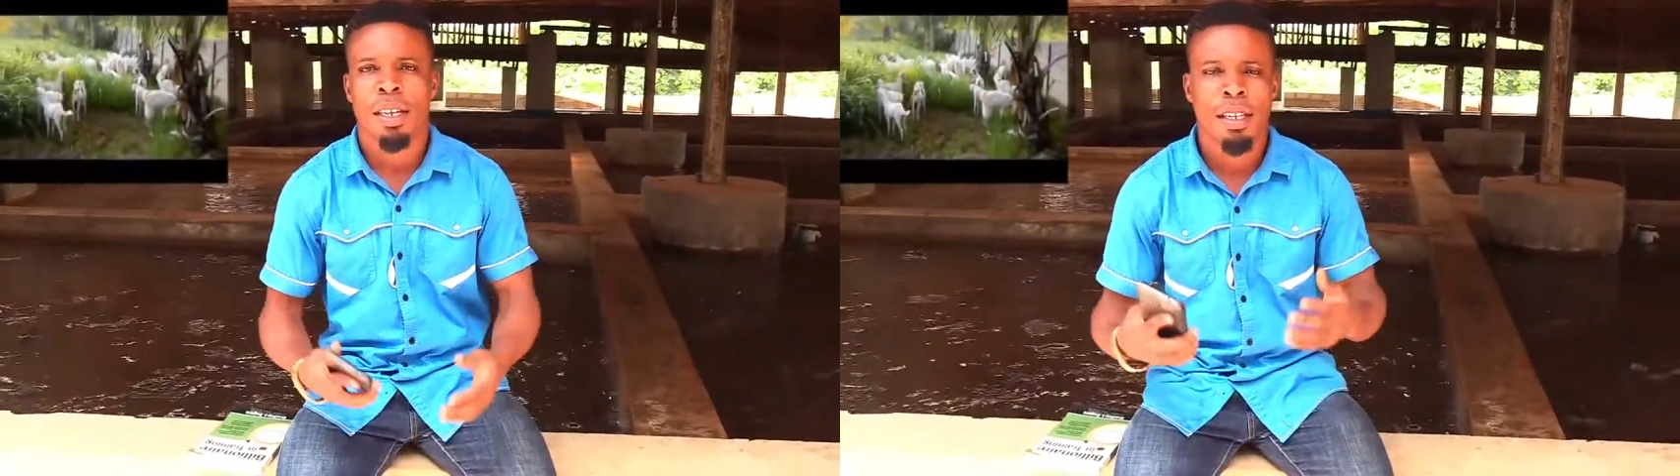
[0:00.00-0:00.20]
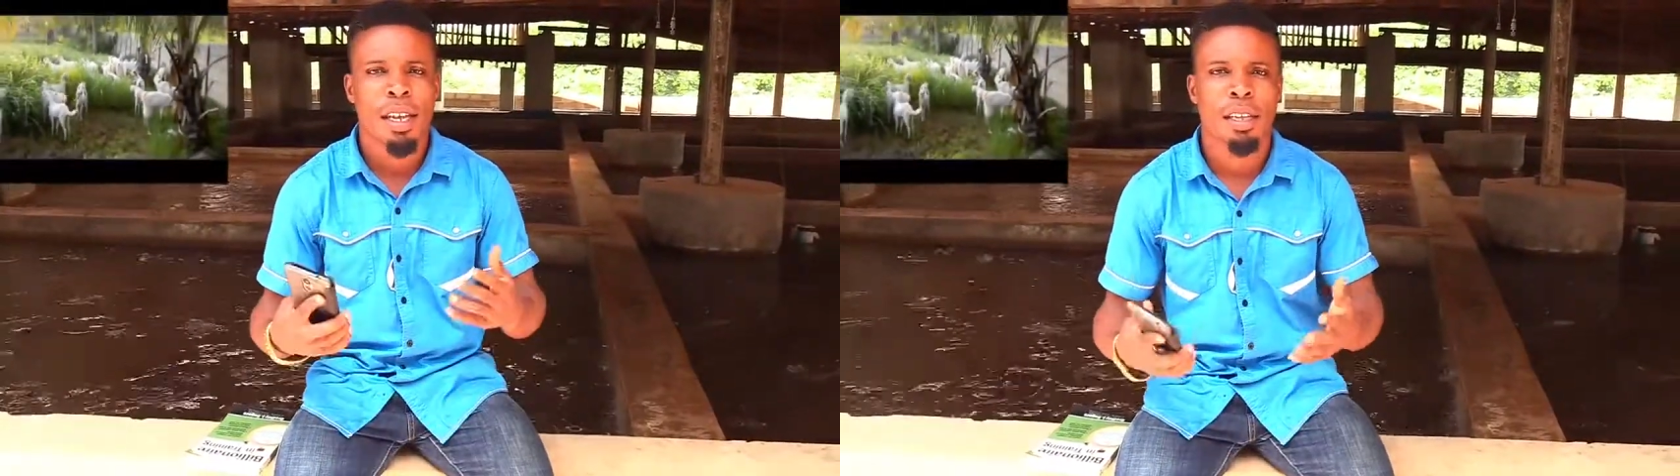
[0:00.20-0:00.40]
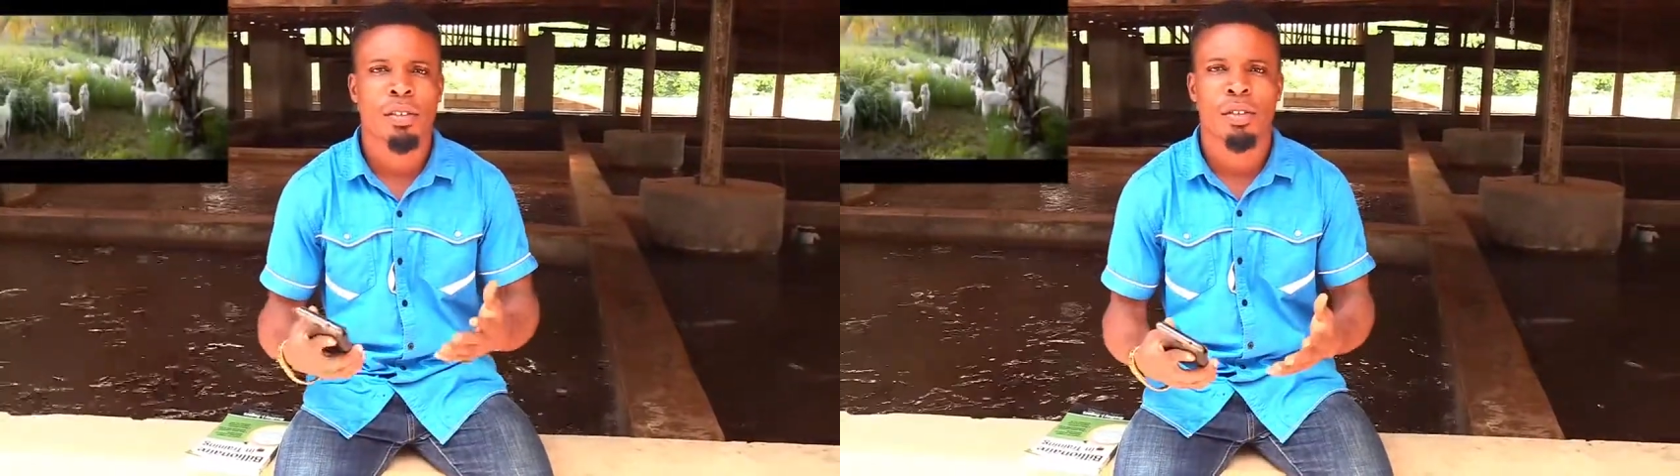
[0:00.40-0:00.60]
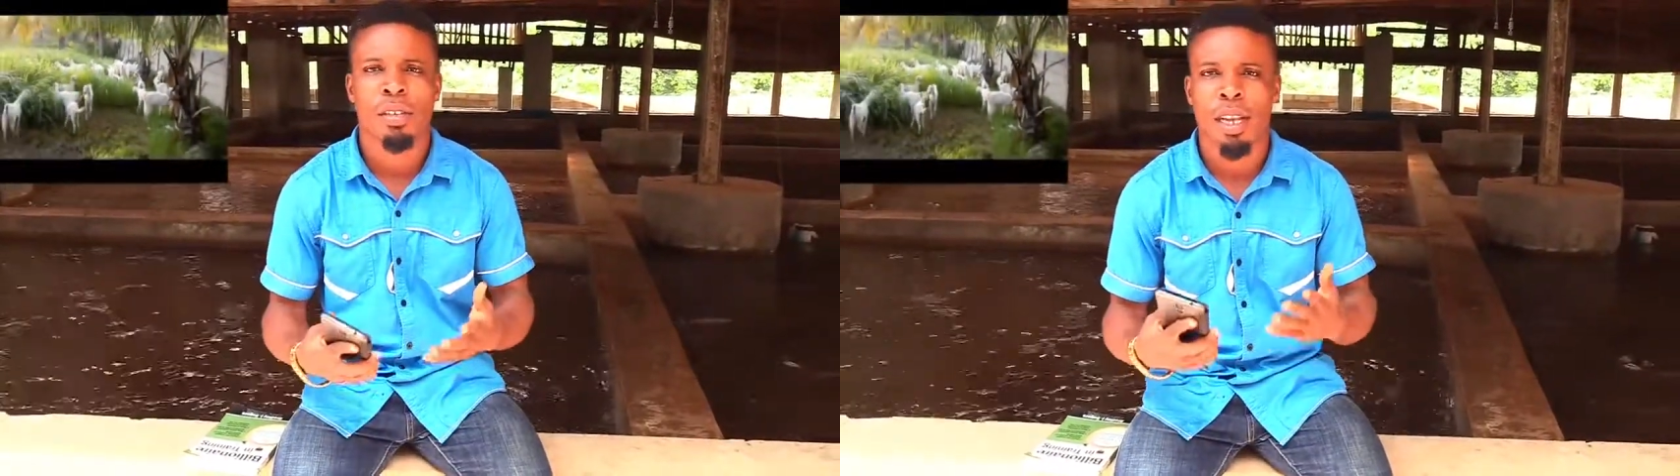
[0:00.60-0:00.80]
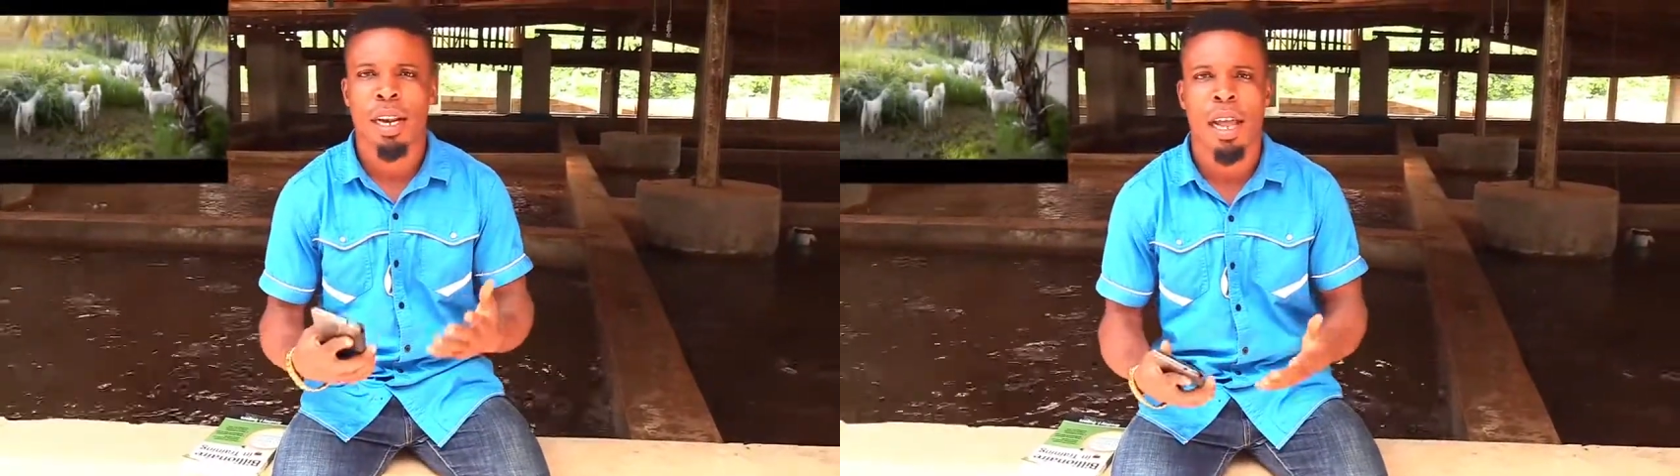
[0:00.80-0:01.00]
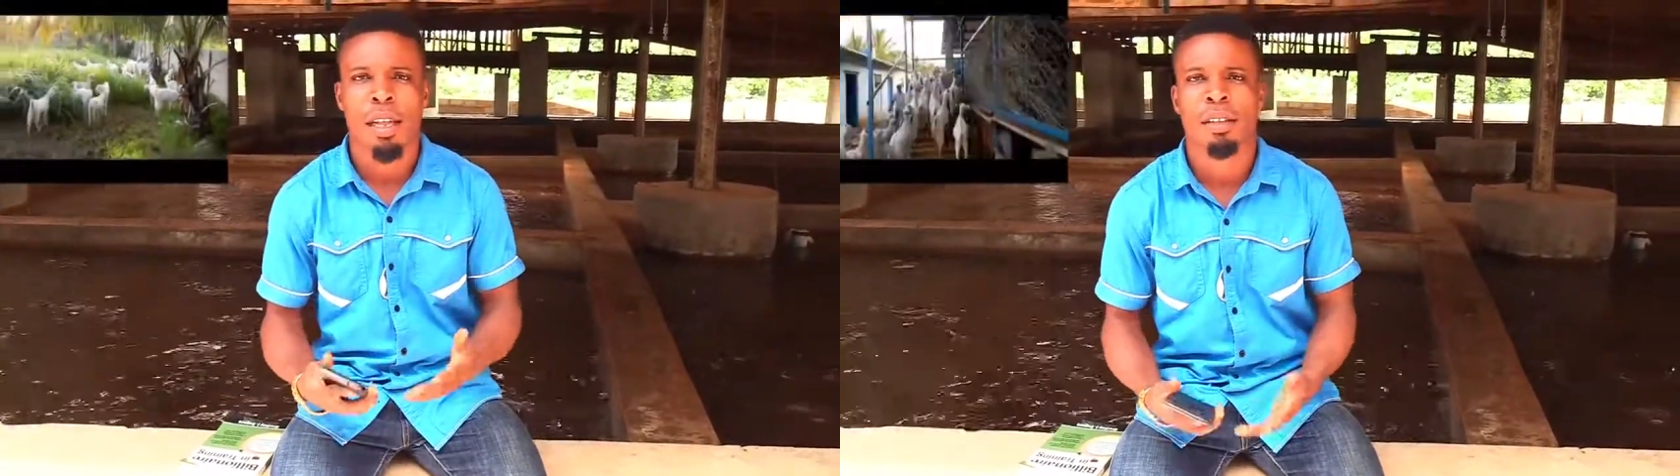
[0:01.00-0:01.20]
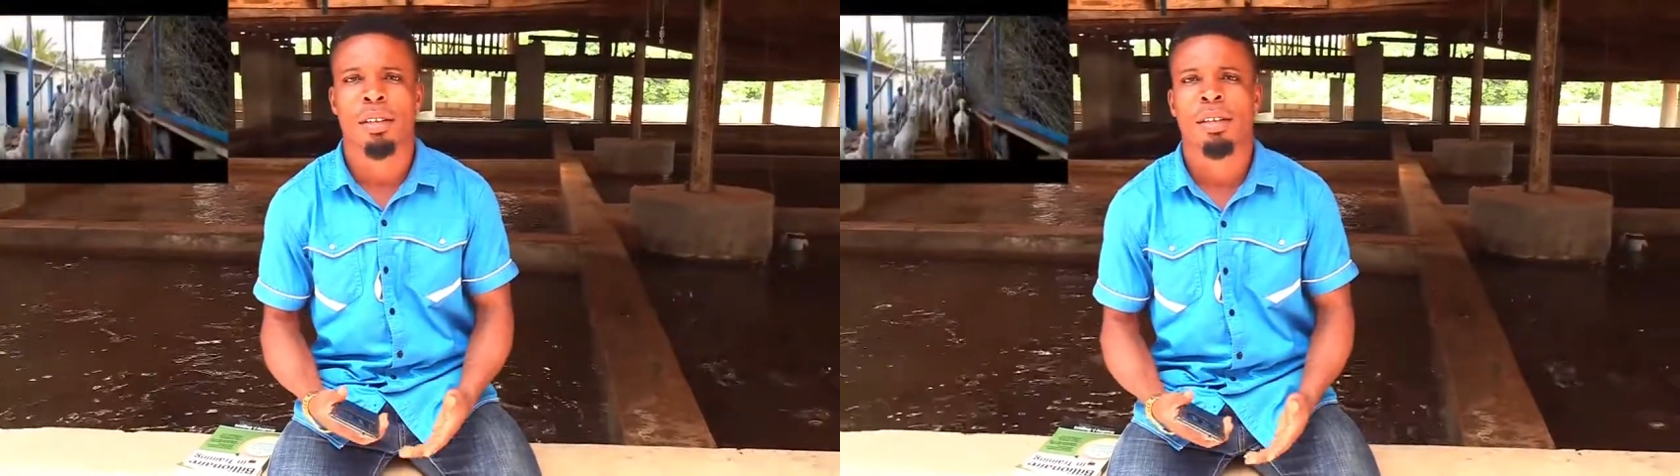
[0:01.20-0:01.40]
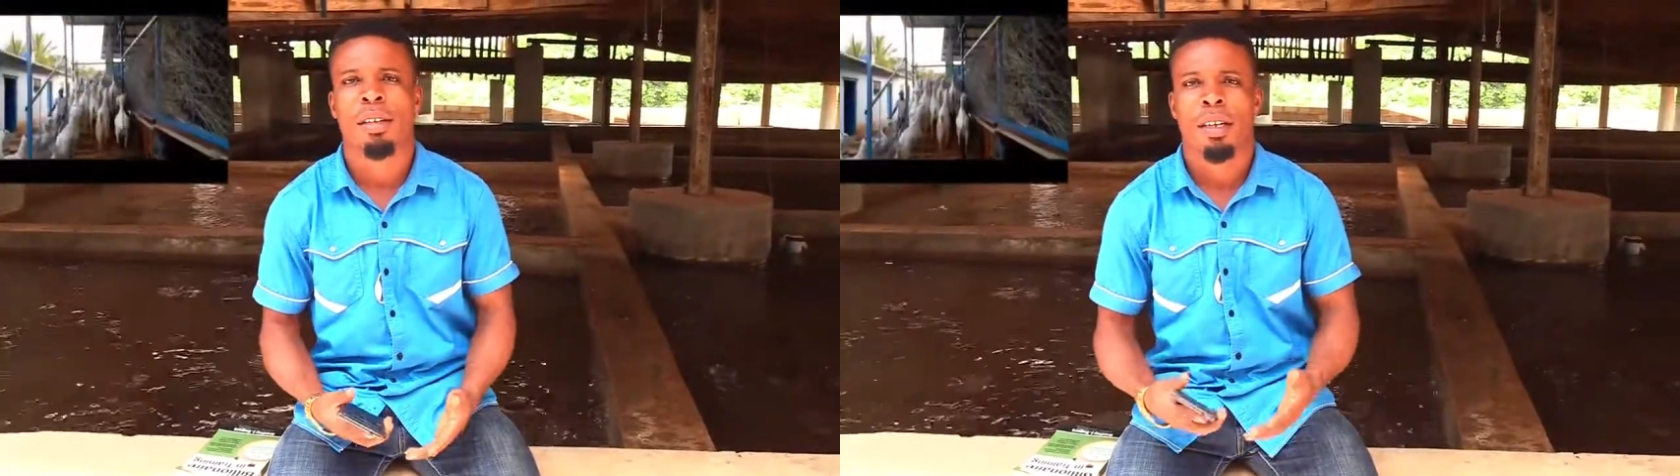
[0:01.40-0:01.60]
Get the land,
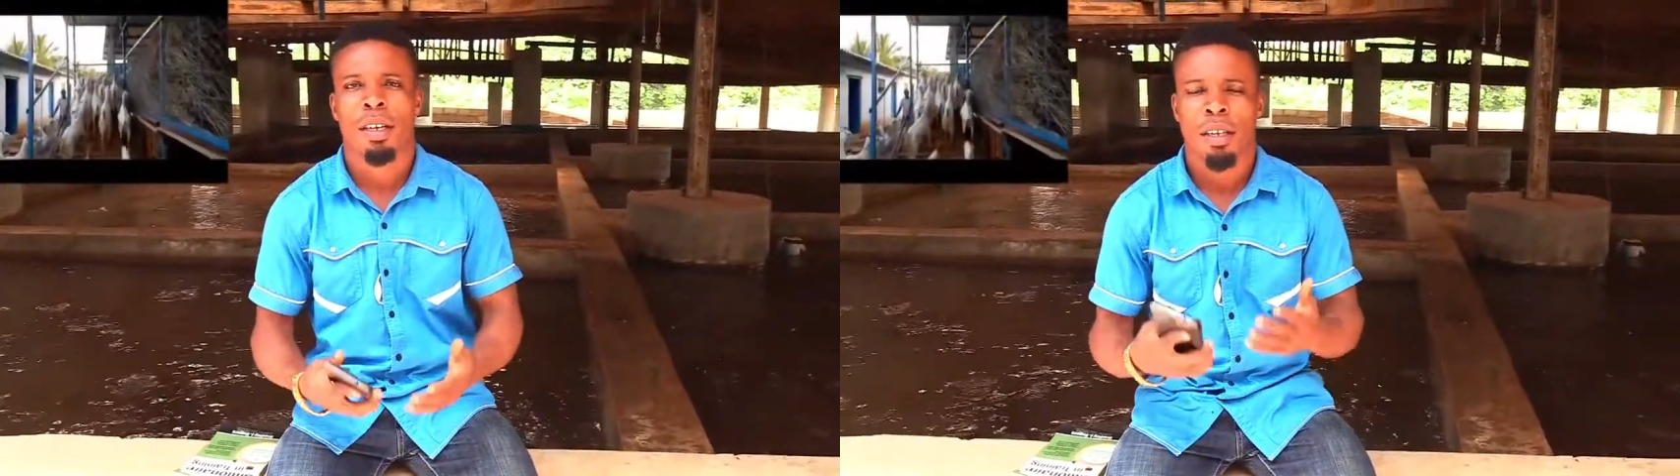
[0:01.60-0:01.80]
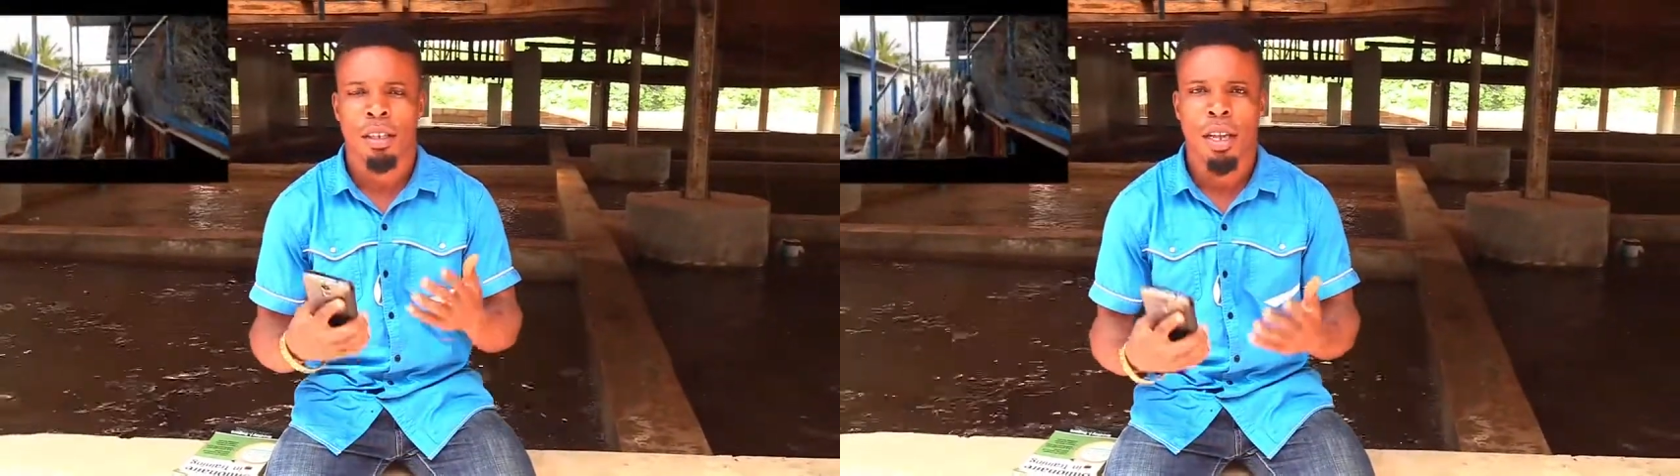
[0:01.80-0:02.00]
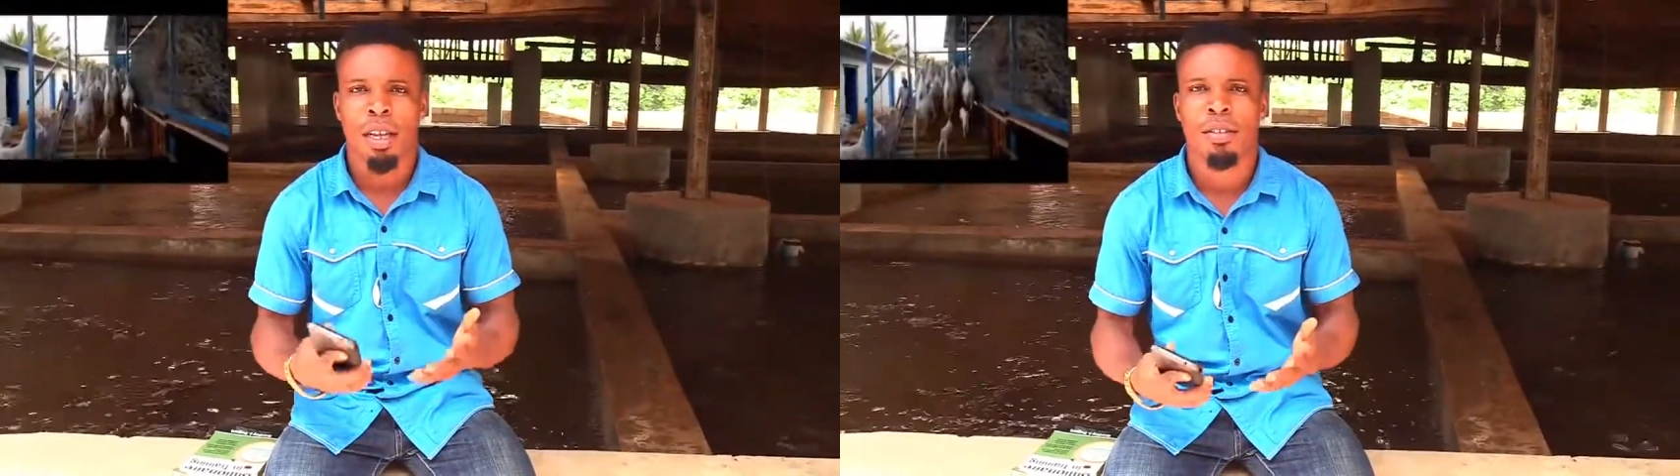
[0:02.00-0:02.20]
get